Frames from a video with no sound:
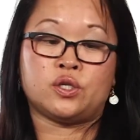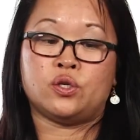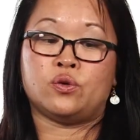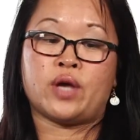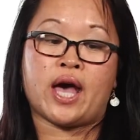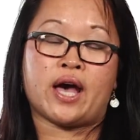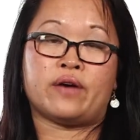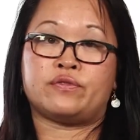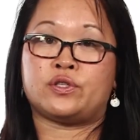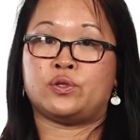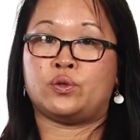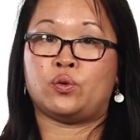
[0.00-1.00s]
You have
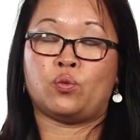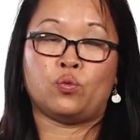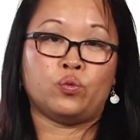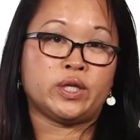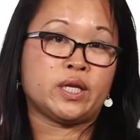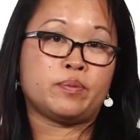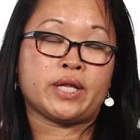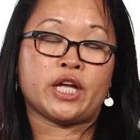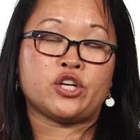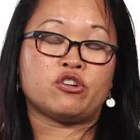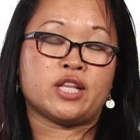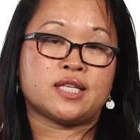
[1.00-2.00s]
to really
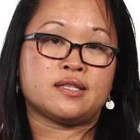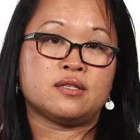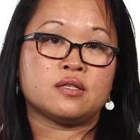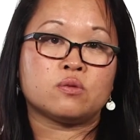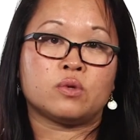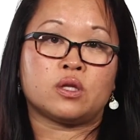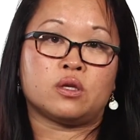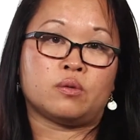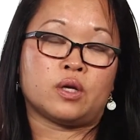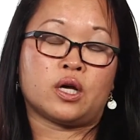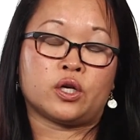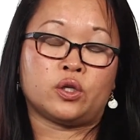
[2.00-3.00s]
plan your lessons with
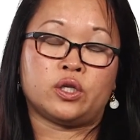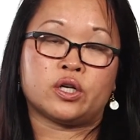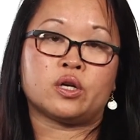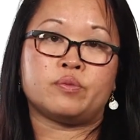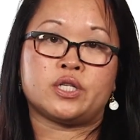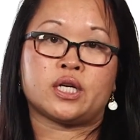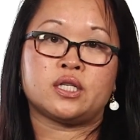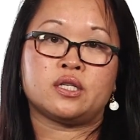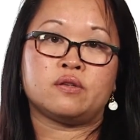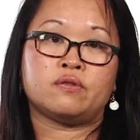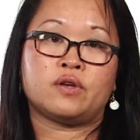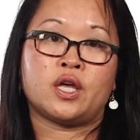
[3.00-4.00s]
a clear
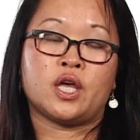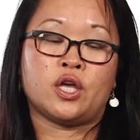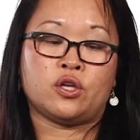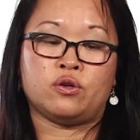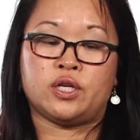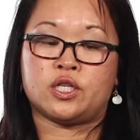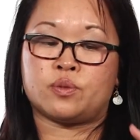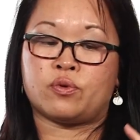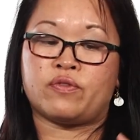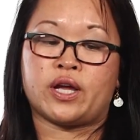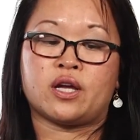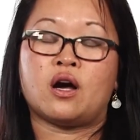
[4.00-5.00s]
objective. You need to
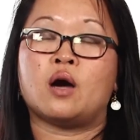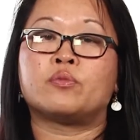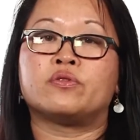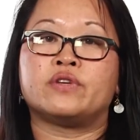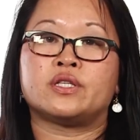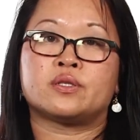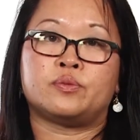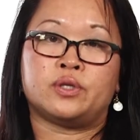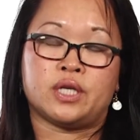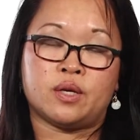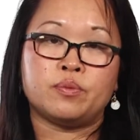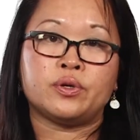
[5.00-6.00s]
provide
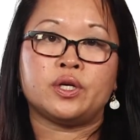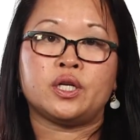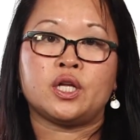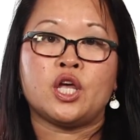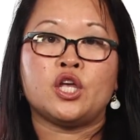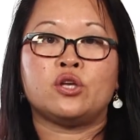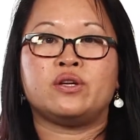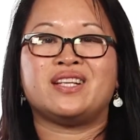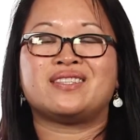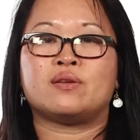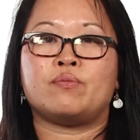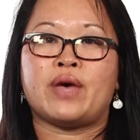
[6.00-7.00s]
comprehensible input. You
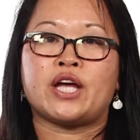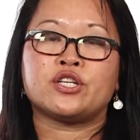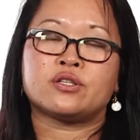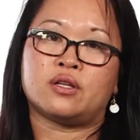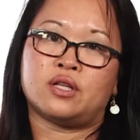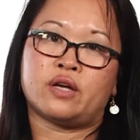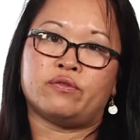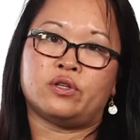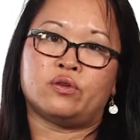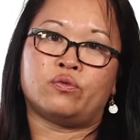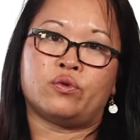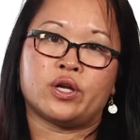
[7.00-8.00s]
need to match the
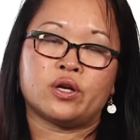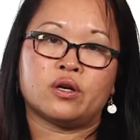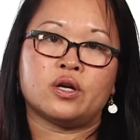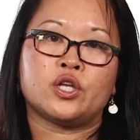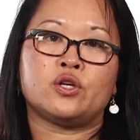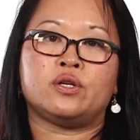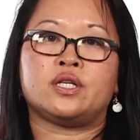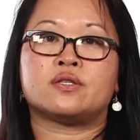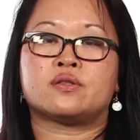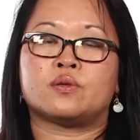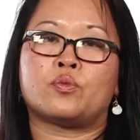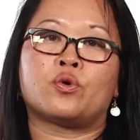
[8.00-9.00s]
level of rigor. You need
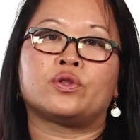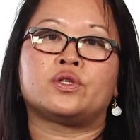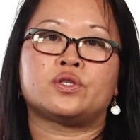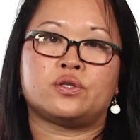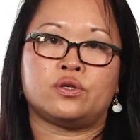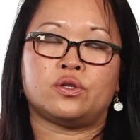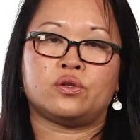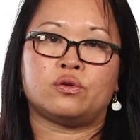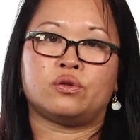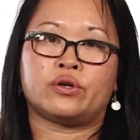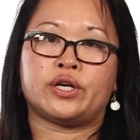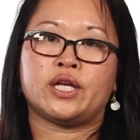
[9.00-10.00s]
to support the student
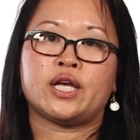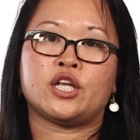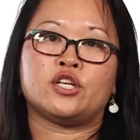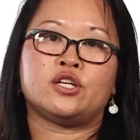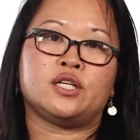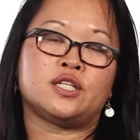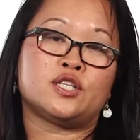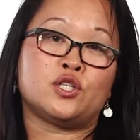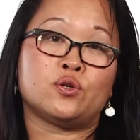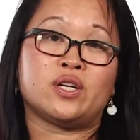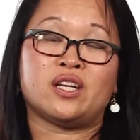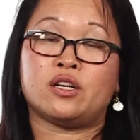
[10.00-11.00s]
through learning, and you need to
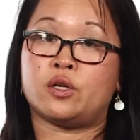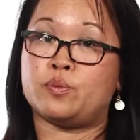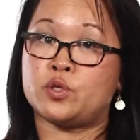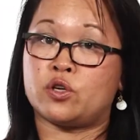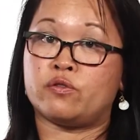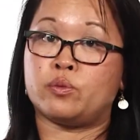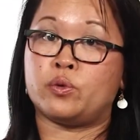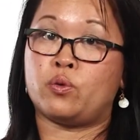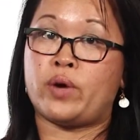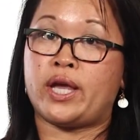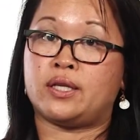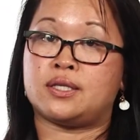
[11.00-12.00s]
do it in an observable
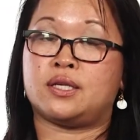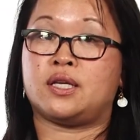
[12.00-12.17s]
way to